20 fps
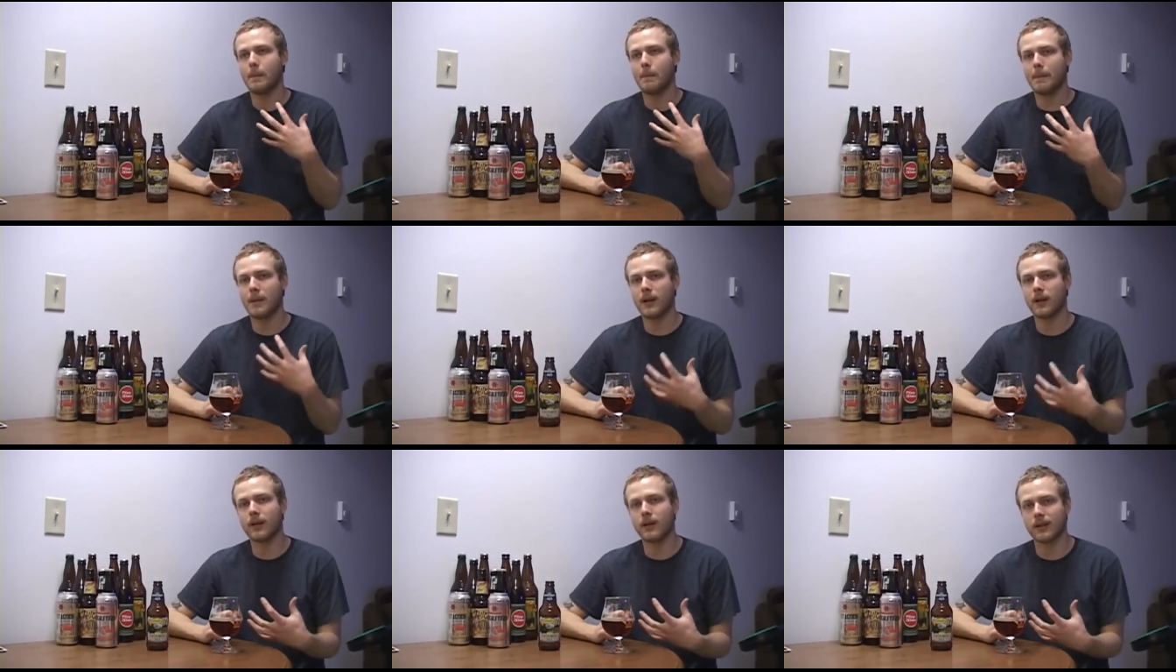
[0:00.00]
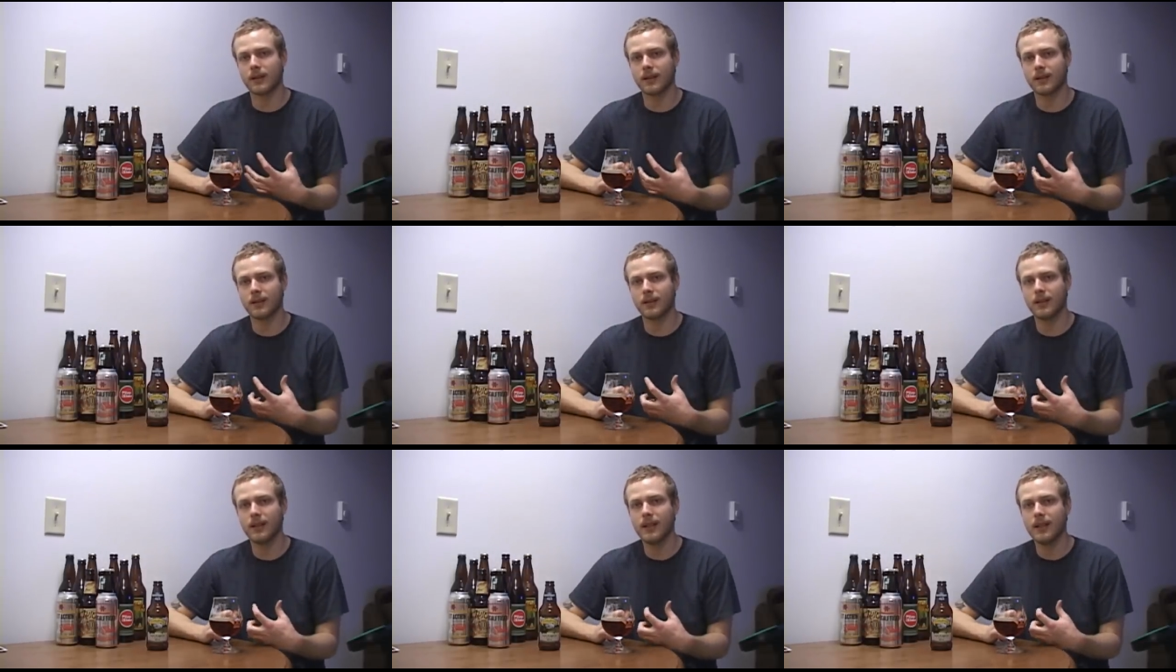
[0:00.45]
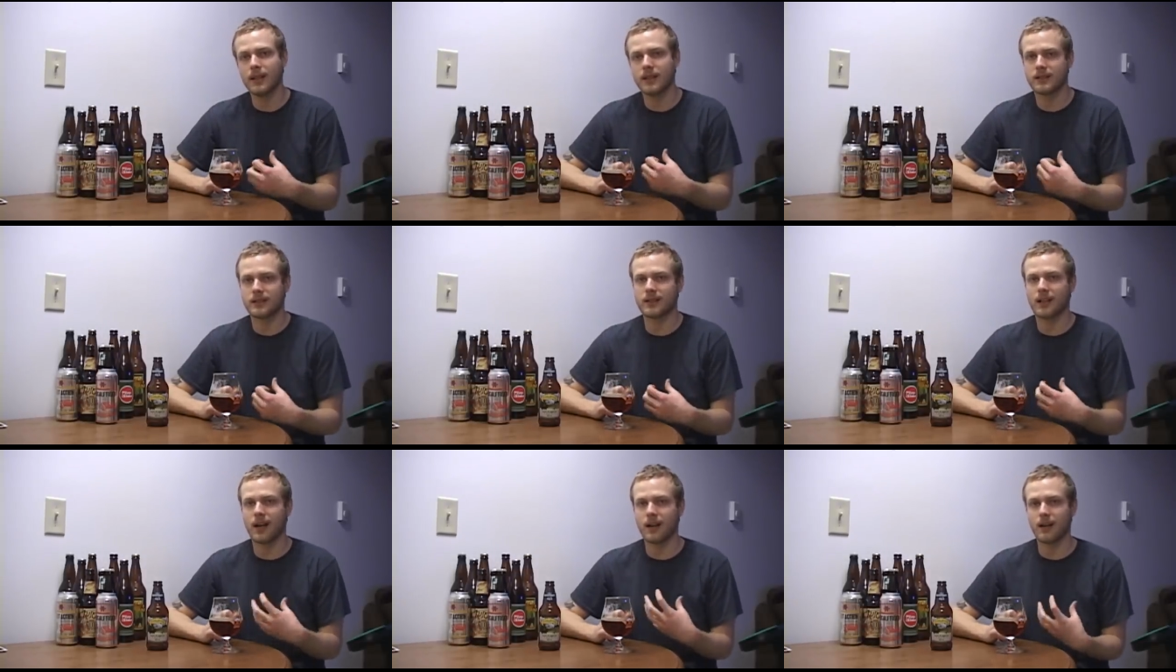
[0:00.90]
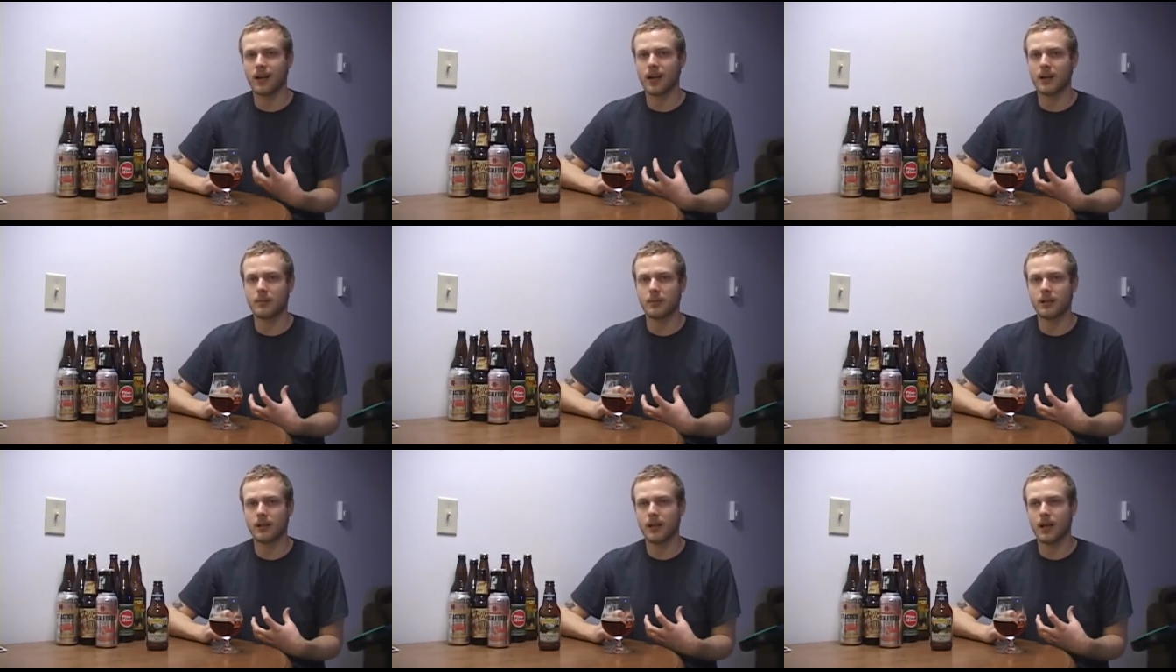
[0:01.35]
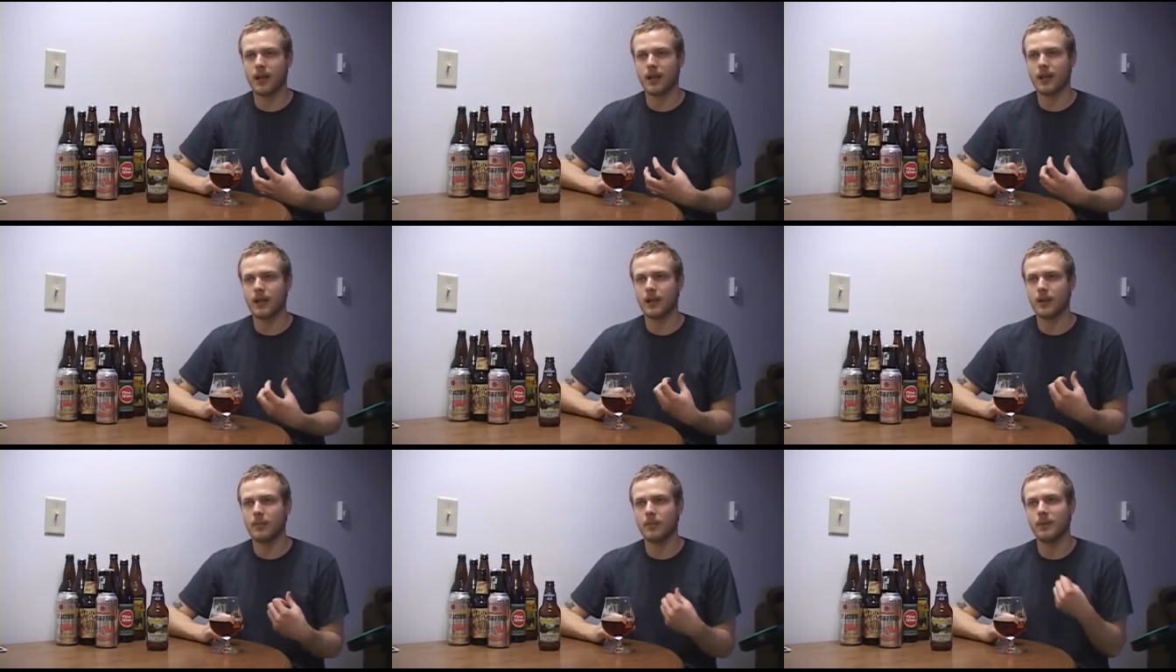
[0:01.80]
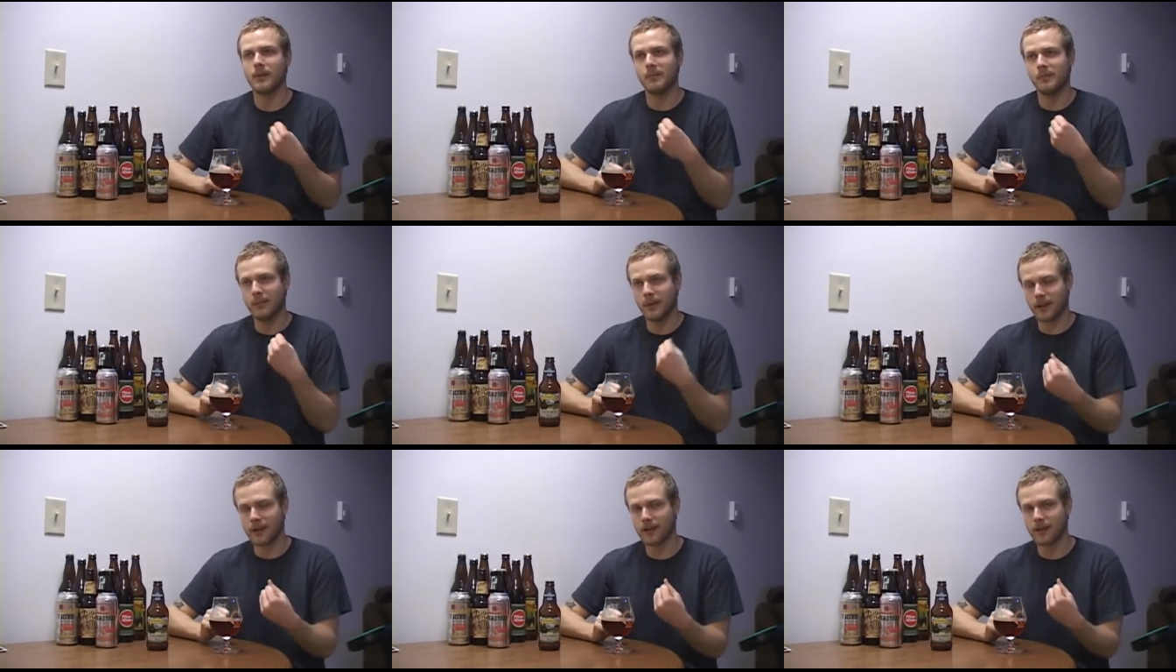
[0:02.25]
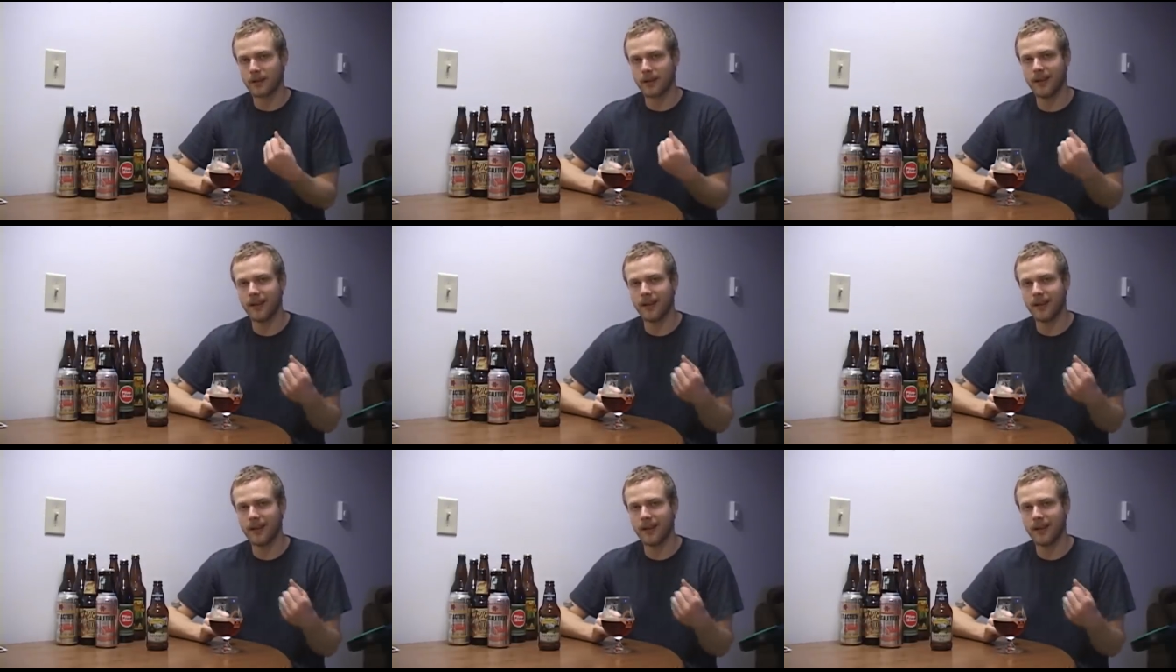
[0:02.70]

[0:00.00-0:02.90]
American style IPA, but better.